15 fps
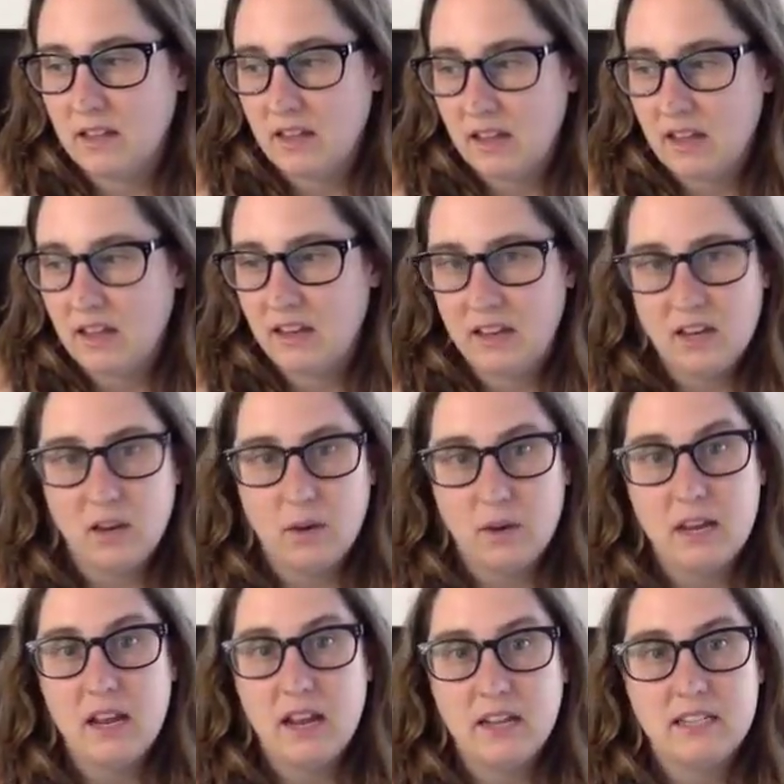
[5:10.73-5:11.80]

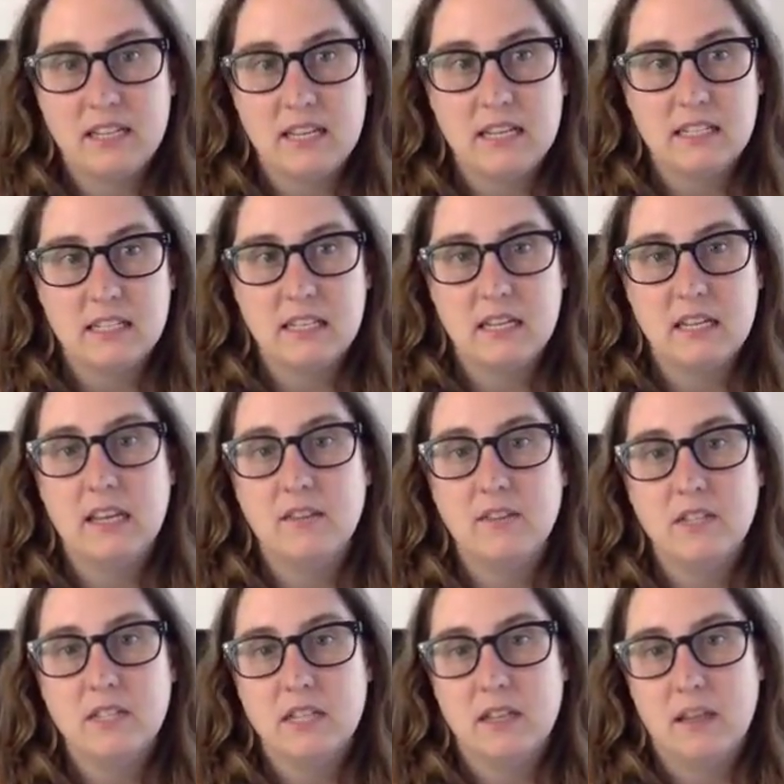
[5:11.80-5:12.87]
It's easy to give
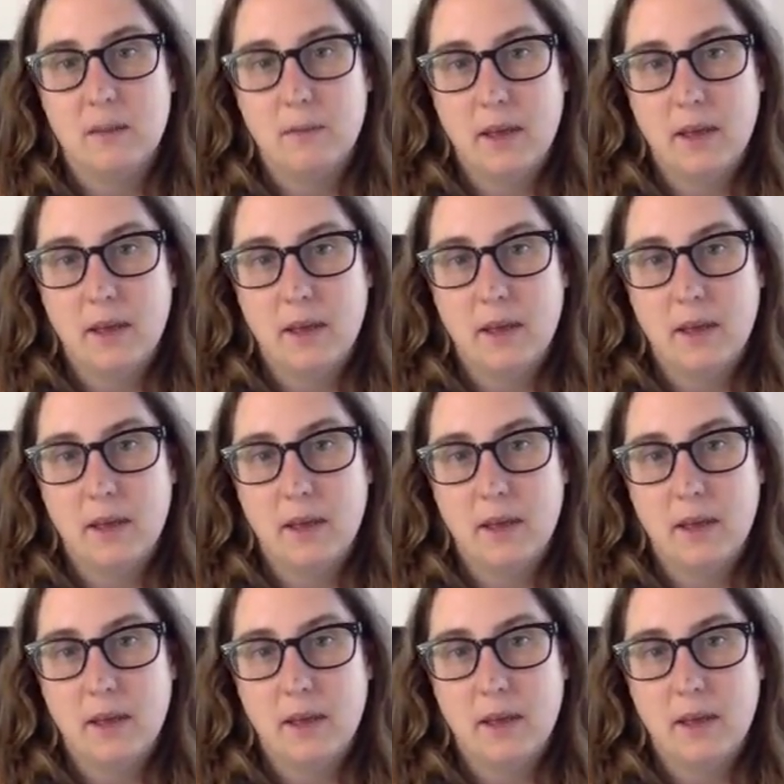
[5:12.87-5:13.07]
it to them.